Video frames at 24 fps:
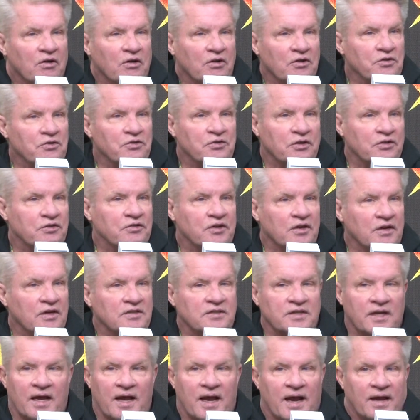Or are you just going to
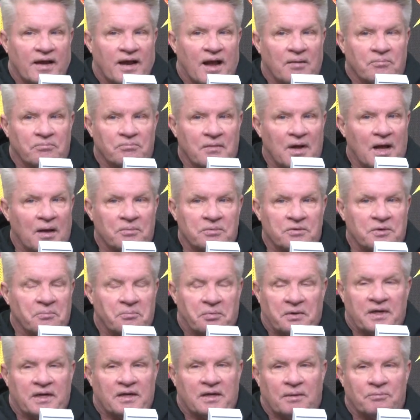say, hey, I'm
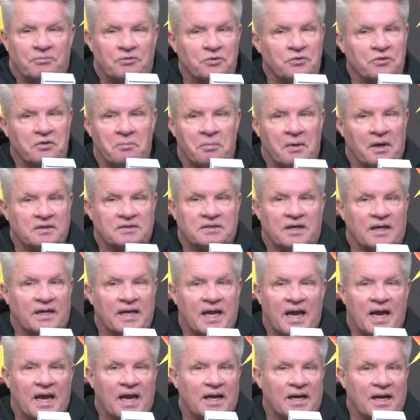competing, I'm doing the best I
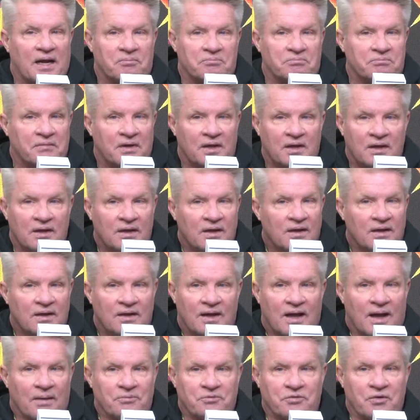can,
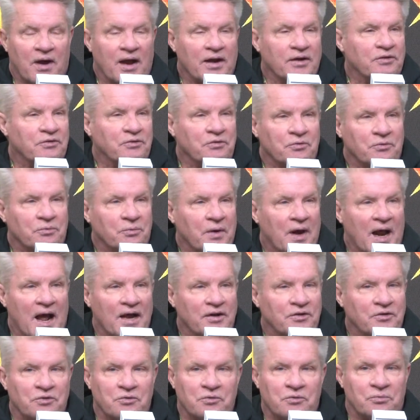I'm trying to do what
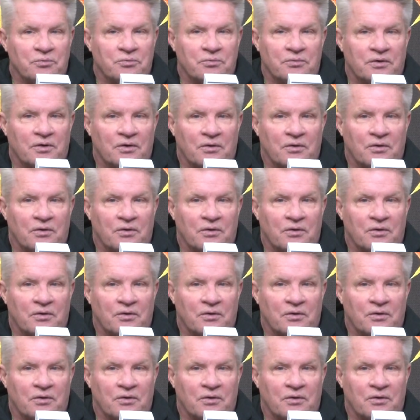I do,